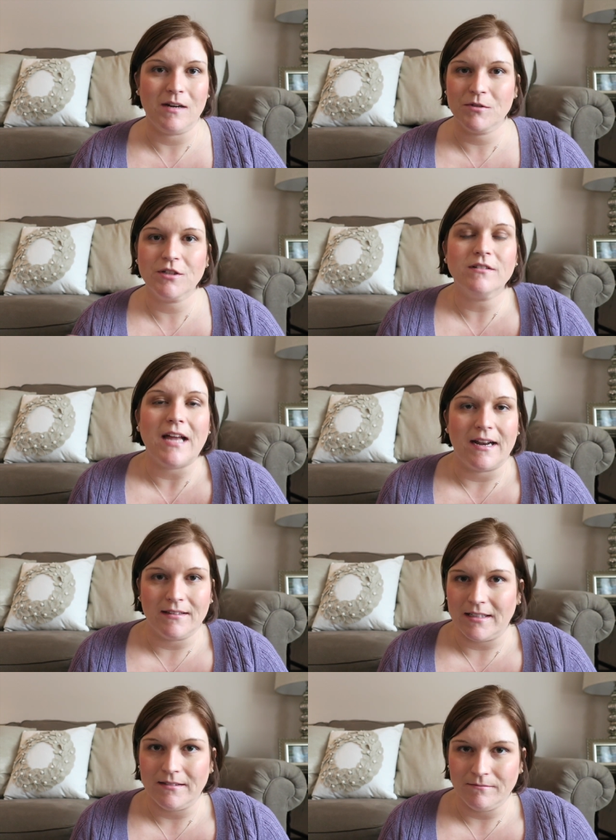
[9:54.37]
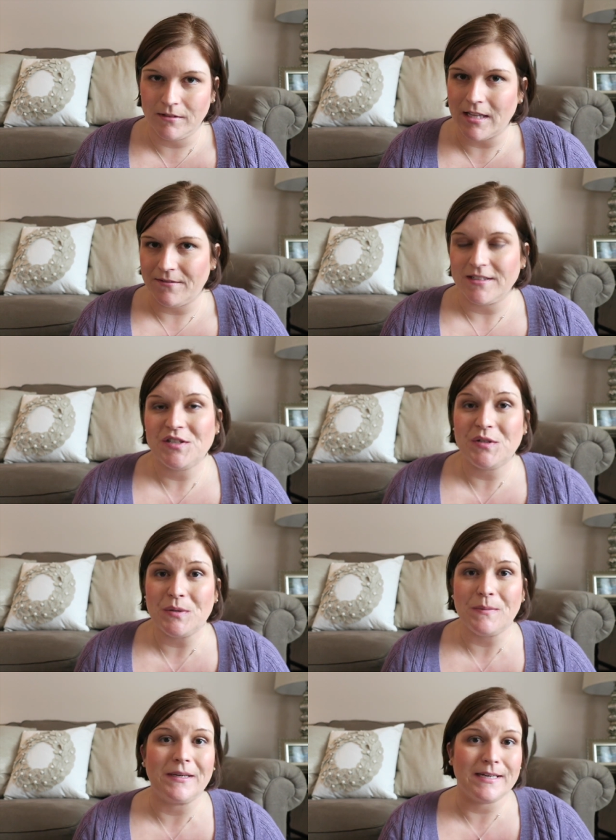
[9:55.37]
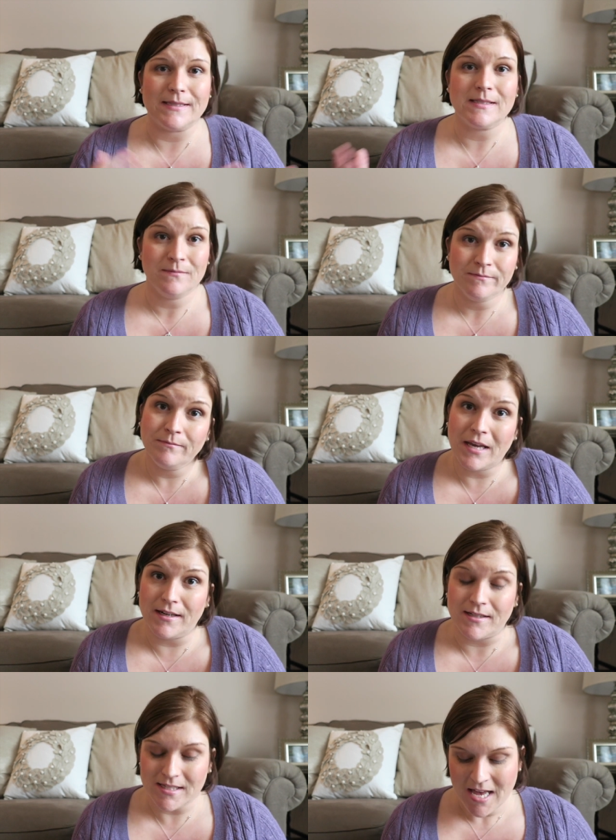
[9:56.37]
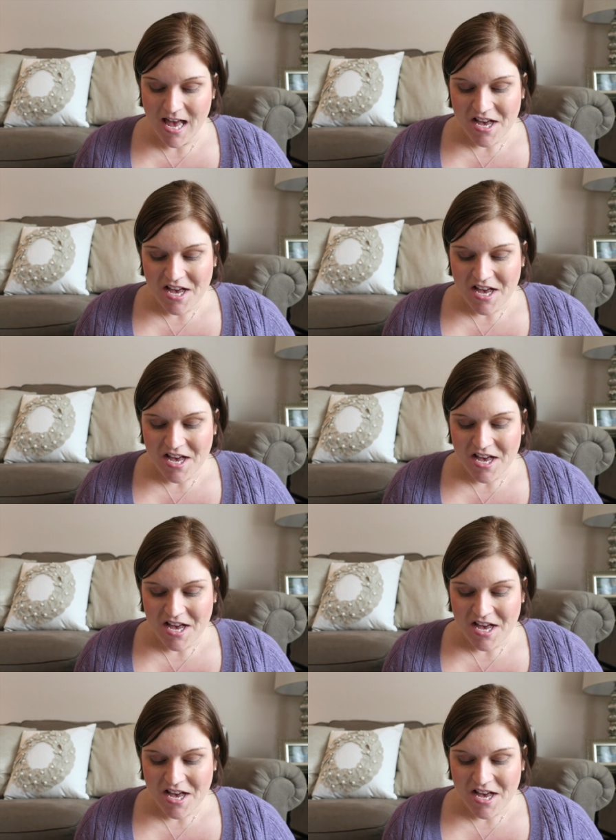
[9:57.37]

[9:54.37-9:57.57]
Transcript: and I'm sure Natalie will love it too because pandas.